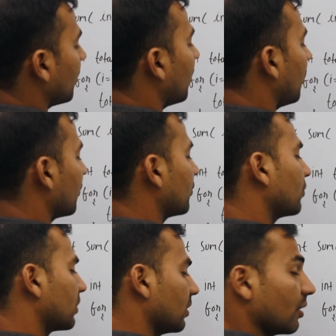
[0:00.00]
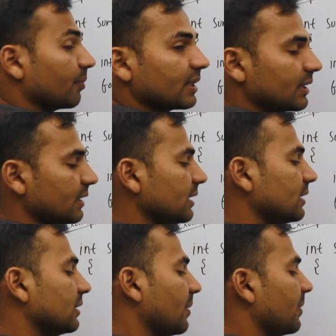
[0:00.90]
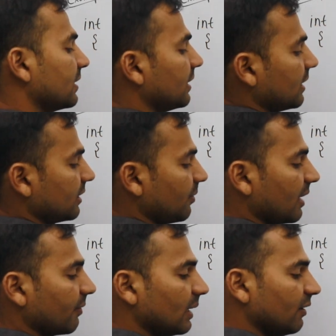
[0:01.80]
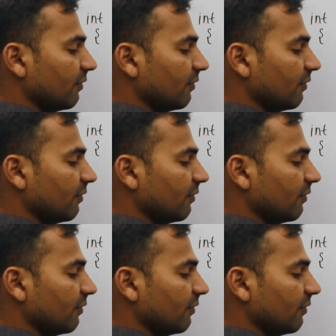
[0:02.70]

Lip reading: or total complexity is represented as a mathematical